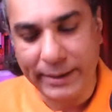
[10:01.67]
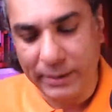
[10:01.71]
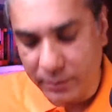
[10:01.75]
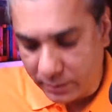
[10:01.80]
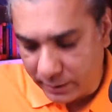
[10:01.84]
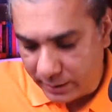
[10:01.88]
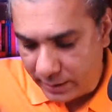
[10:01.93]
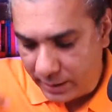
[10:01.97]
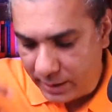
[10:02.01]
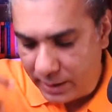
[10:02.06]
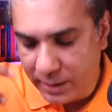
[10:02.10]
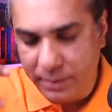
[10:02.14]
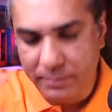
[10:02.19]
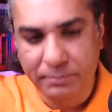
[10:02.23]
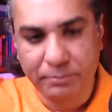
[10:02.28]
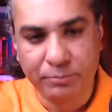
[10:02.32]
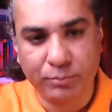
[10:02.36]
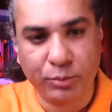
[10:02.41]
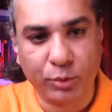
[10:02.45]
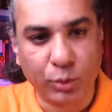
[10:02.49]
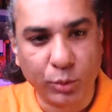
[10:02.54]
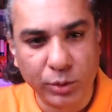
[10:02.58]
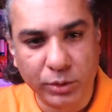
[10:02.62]
and
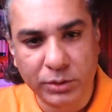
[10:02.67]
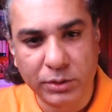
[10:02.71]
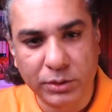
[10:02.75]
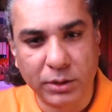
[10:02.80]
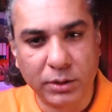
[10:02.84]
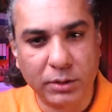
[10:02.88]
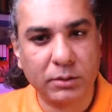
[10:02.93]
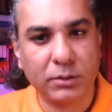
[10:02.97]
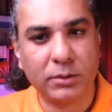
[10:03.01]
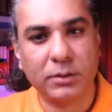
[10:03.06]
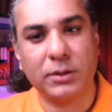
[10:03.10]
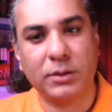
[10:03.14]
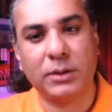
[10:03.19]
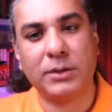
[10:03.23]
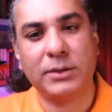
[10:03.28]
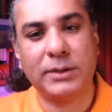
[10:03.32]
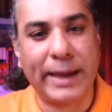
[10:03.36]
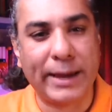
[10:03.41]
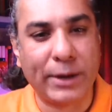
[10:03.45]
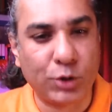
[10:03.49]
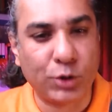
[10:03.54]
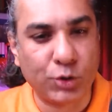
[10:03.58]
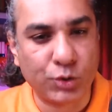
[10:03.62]
reimposed the
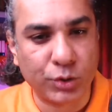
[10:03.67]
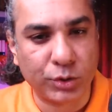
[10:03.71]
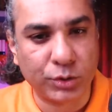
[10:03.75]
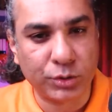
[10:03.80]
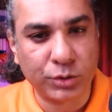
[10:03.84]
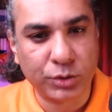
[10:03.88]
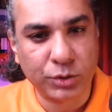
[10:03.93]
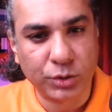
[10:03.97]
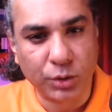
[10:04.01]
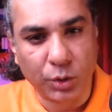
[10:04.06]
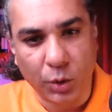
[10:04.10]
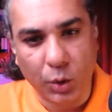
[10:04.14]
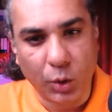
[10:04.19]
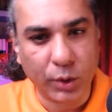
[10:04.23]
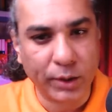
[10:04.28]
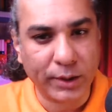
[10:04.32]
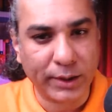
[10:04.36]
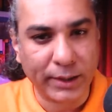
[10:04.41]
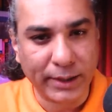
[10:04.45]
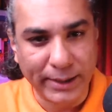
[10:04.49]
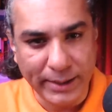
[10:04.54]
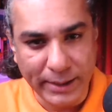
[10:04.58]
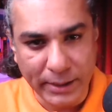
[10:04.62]
sanctions
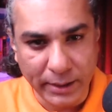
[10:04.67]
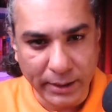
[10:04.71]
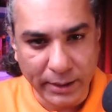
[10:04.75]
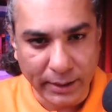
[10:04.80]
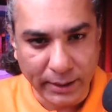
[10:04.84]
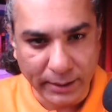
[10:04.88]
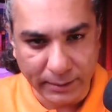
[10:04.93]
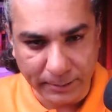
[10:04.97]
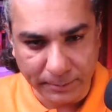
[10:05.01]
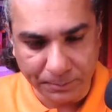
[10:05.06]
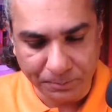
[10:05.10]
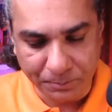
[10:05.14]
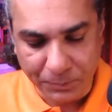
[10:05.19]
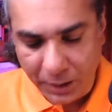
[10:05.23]
on Iran.